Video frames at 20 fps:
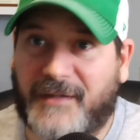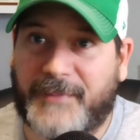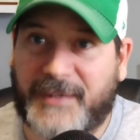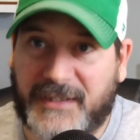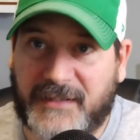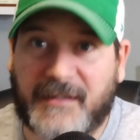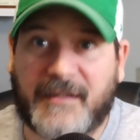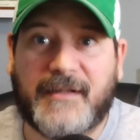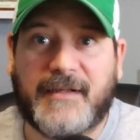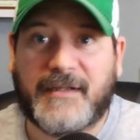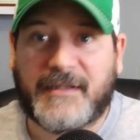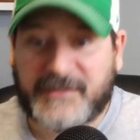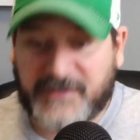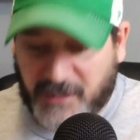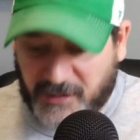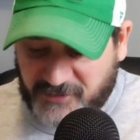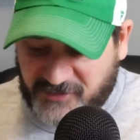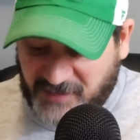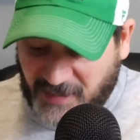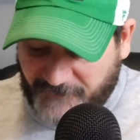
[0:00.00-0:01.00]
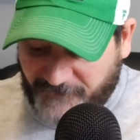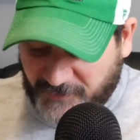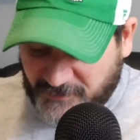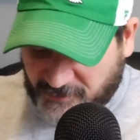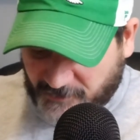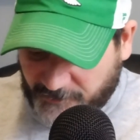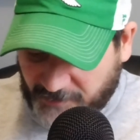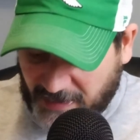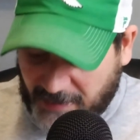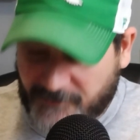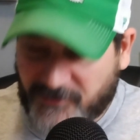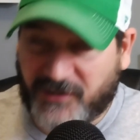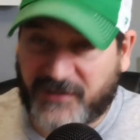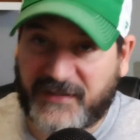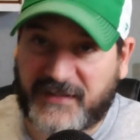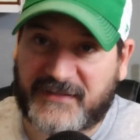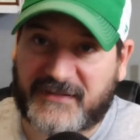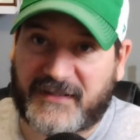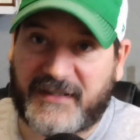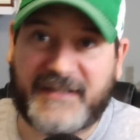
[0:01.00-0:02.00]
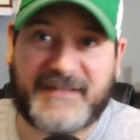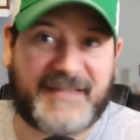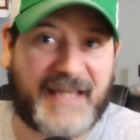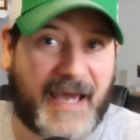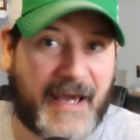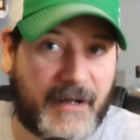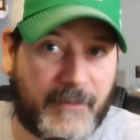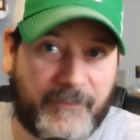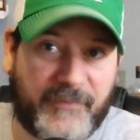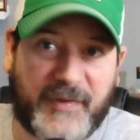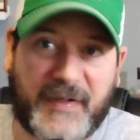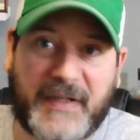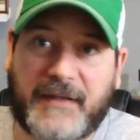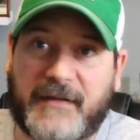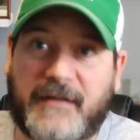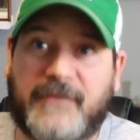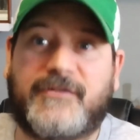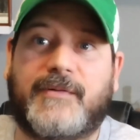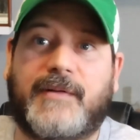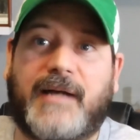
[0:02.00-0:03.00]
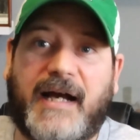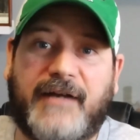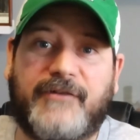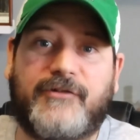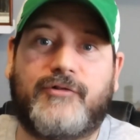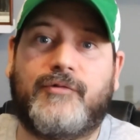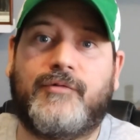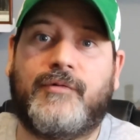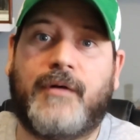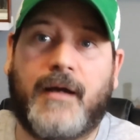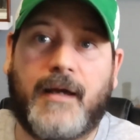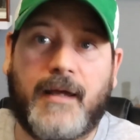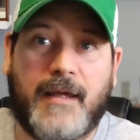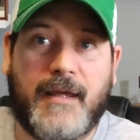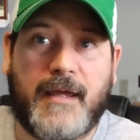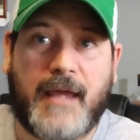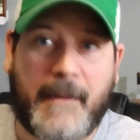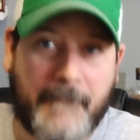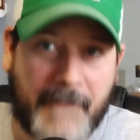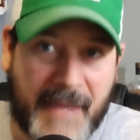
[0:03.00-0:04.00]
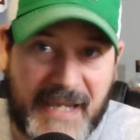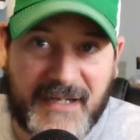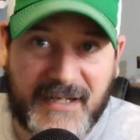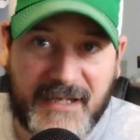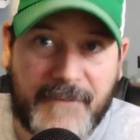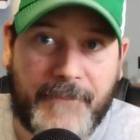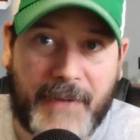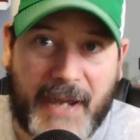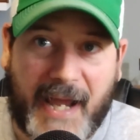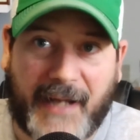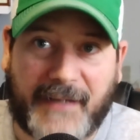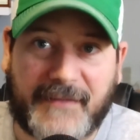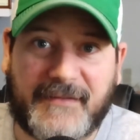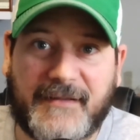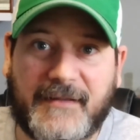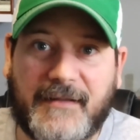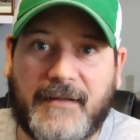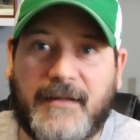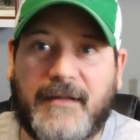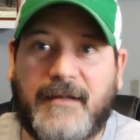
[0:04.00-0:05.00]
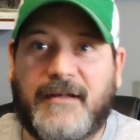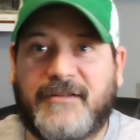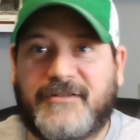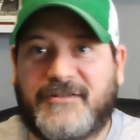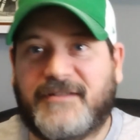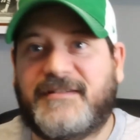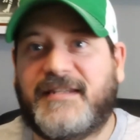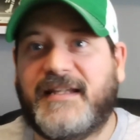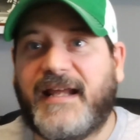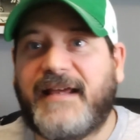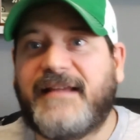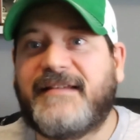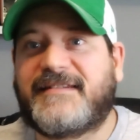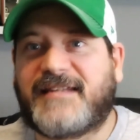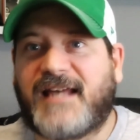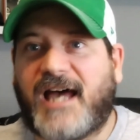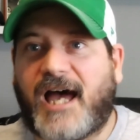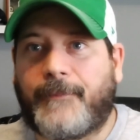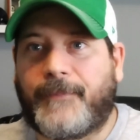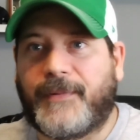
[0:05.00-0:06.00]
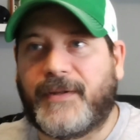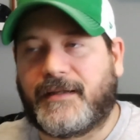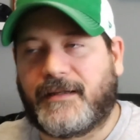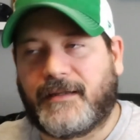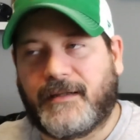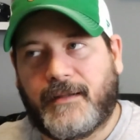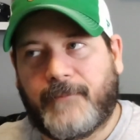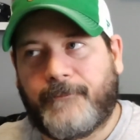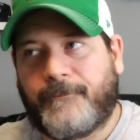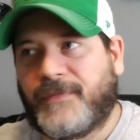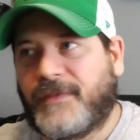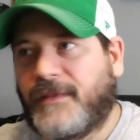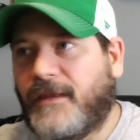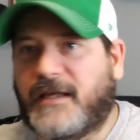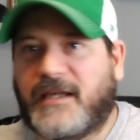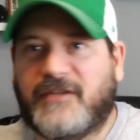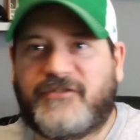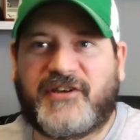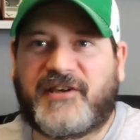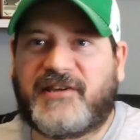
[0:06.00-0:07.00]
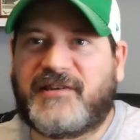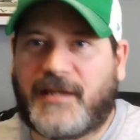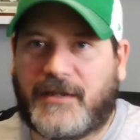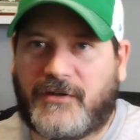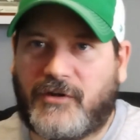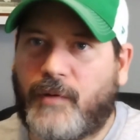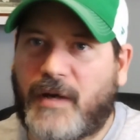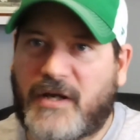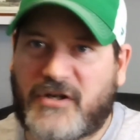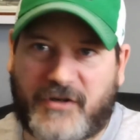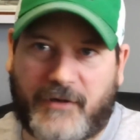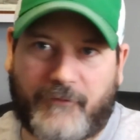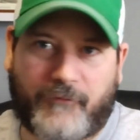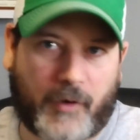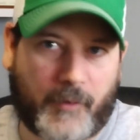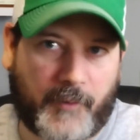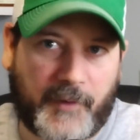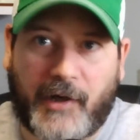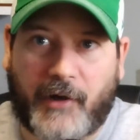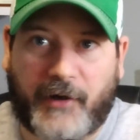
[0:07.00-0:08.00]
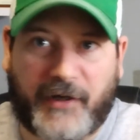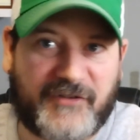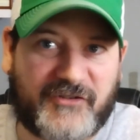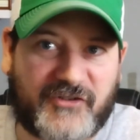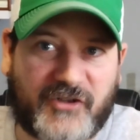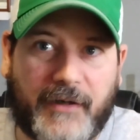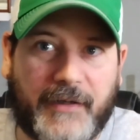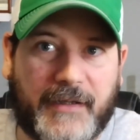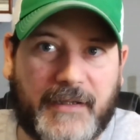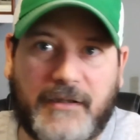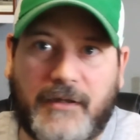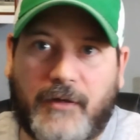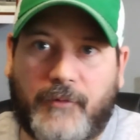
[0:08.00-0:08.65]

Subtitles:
I mean, there's definitely some names on this list, Adam Thielen, of some guys who made impact. So today's topic, look, it's a continuation of where we already started.